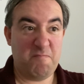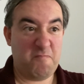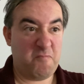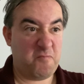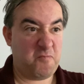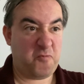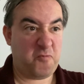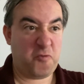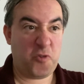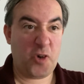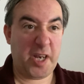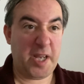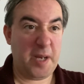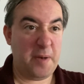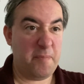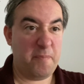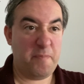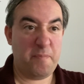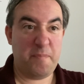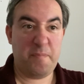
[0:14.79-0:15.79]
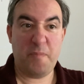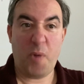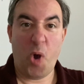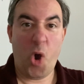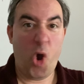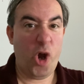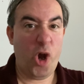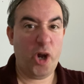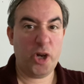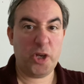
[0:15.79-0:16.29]
friggin'
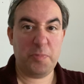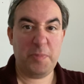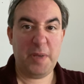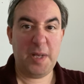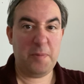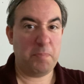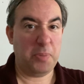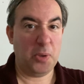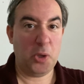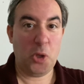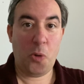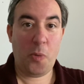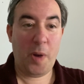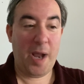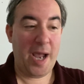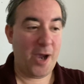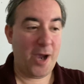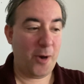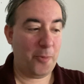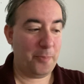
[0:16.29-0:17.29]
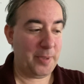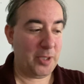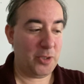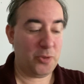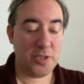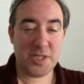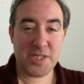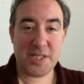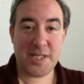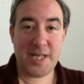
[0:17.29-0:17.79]
argument blowout
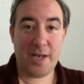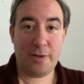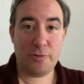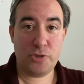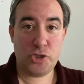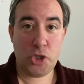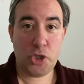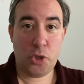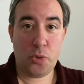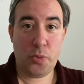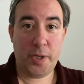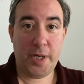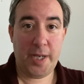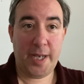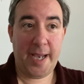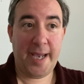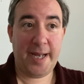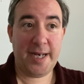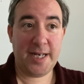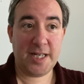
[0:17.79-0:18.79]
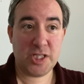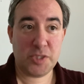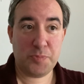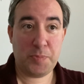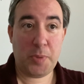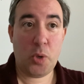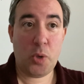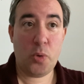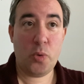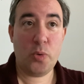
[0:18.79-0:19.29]
because now Jonah had
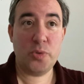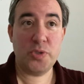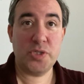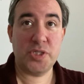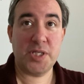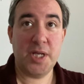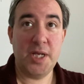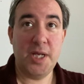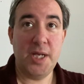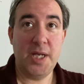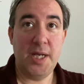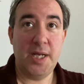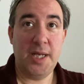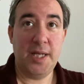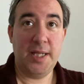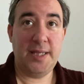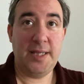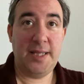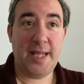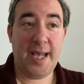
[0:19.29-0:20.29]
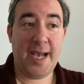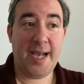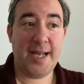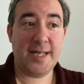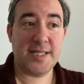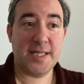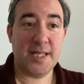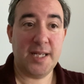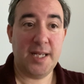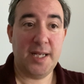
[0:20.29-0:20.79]
exposed
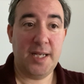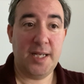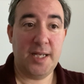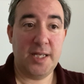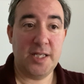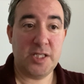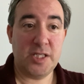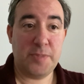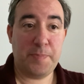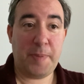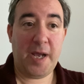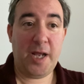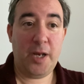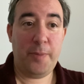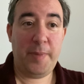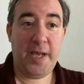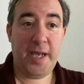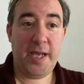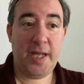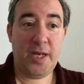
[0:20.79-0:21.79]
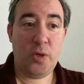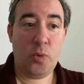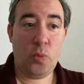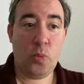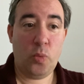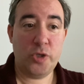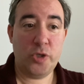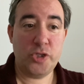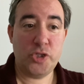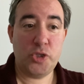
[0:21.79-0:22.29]
that Spider-Man
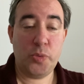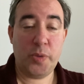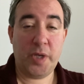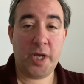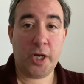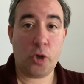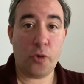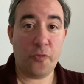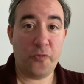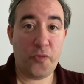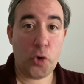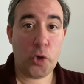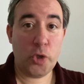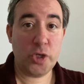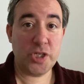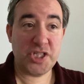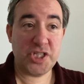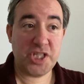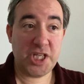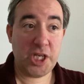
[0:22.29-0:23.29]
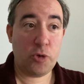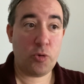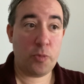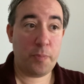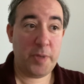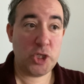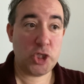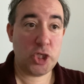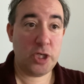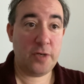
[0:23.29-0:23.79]
was doing a covert secret
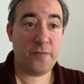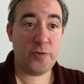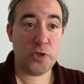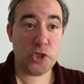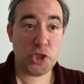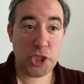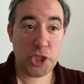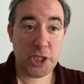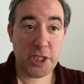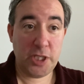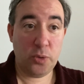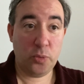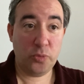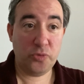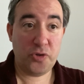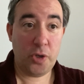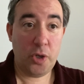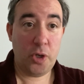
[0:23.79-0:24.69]
mission for S.H.I.E.L.D.,